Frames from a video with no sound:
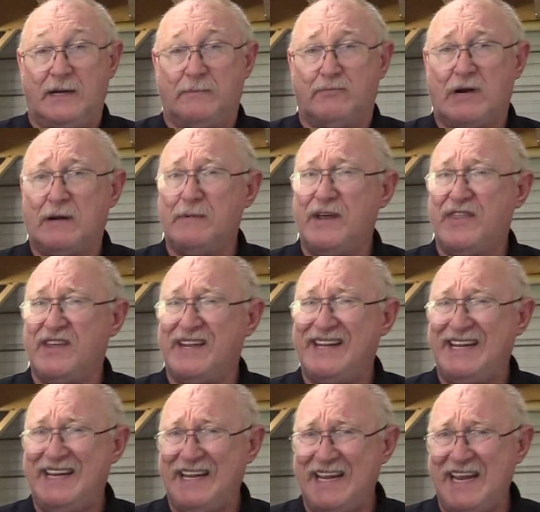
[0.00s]
Probably the
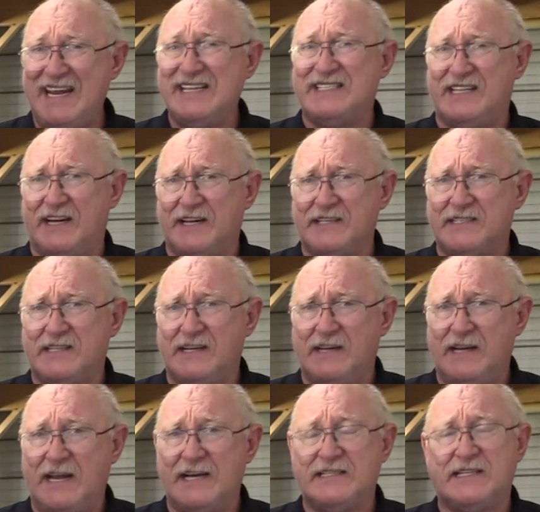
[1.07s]
easiest
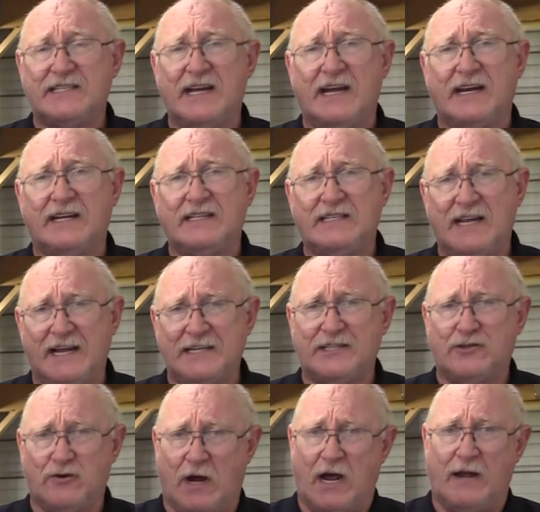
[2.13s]
is to take a
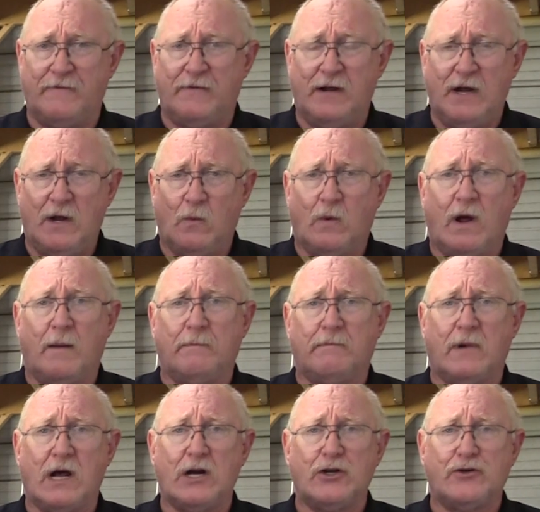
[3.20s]
test drive while
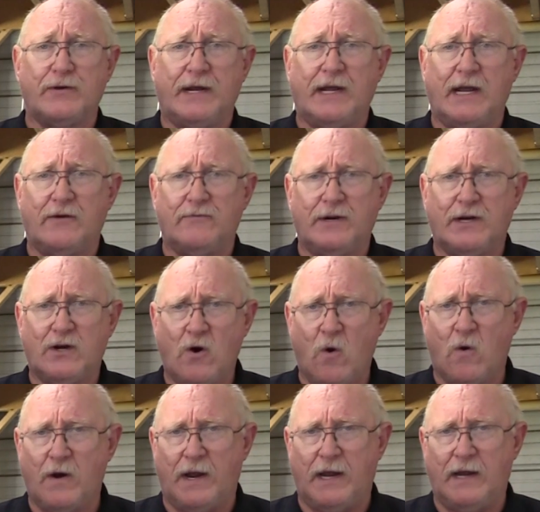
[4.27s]
monitoring and
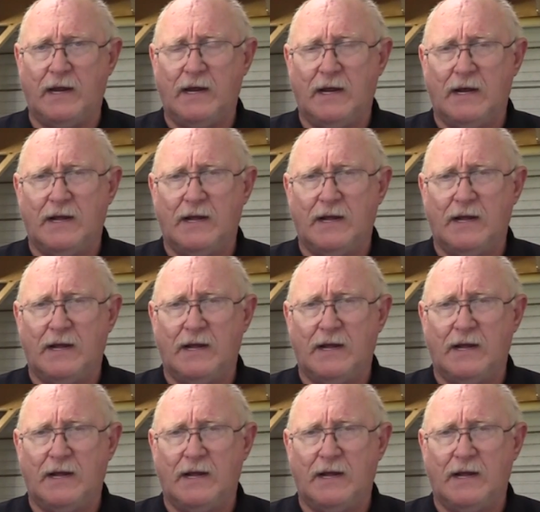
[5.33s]
recording